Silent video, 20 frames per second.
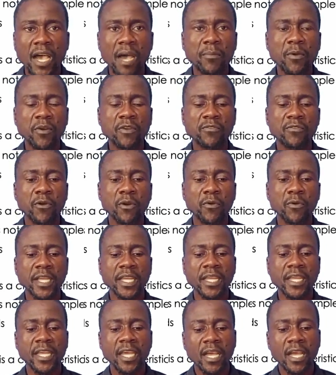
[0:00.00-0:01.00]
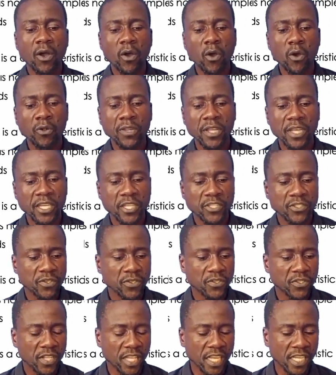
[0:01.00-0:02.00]
upon following all the
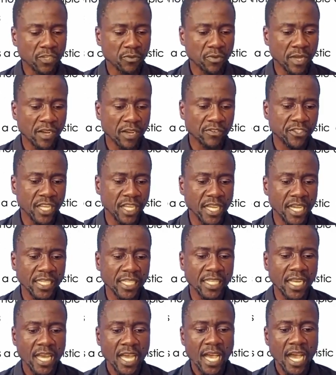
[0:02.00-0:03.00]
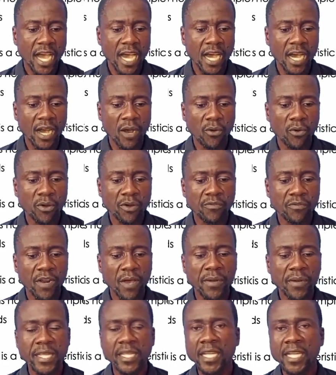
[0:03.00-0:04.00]
lessons that we have shared on
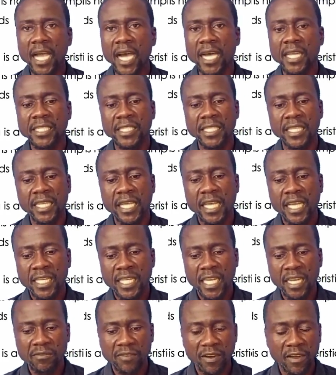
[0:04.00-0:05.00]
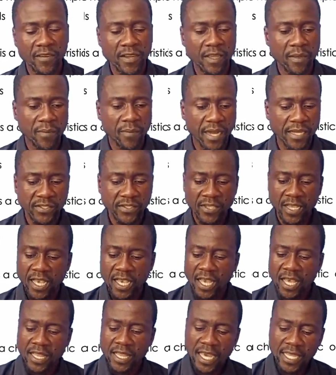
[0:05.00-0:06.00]
flowering and non-flowering plants.
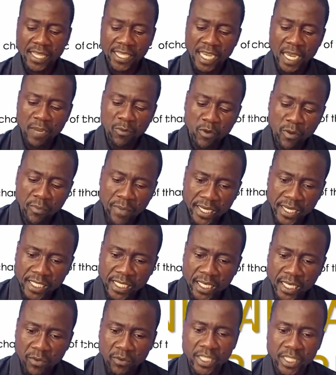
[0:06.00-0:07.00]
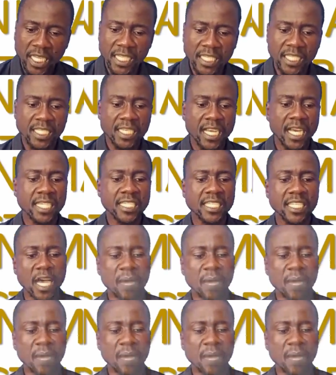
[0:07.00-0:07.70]
The other time we meet, we shall discuss